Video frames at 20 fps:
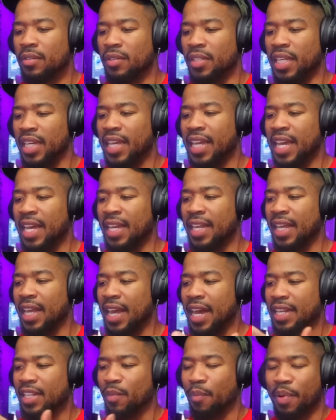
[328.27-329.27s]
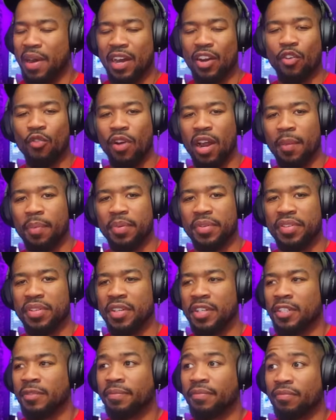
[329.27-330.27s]
Nick Cannon got the battle rappers
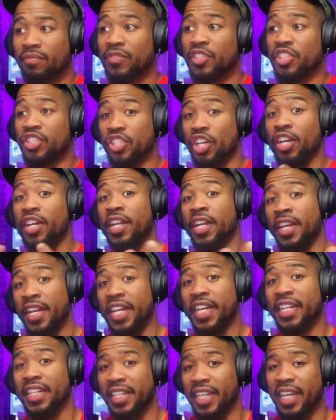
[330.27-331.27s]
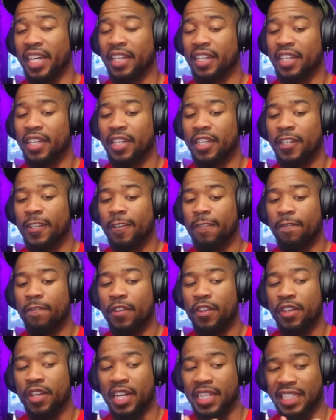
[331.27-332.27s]
sucking Nick dick,
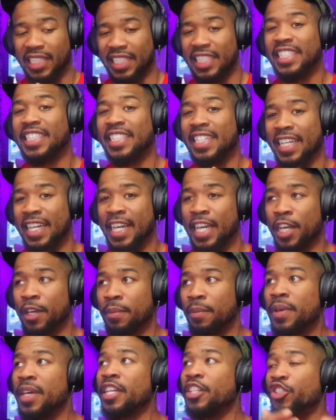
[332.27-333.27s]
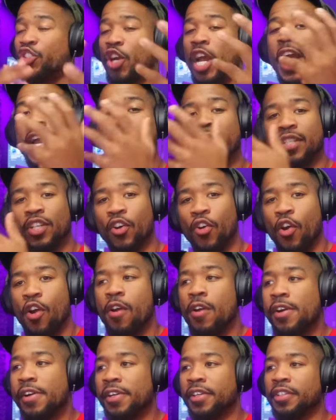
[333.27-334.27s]
assisting him and trying to,
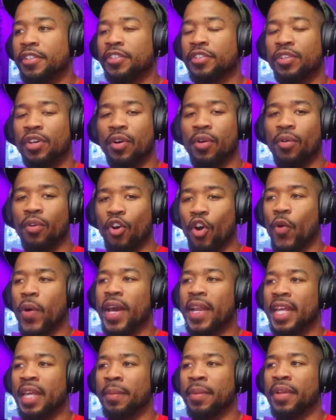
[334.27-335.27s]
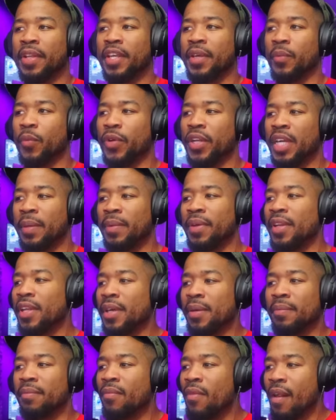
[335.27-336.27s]
you know, go at Eminem. When
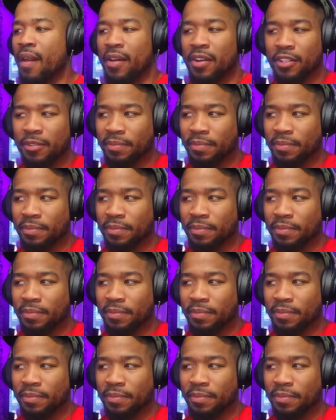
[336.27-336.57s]
Eminem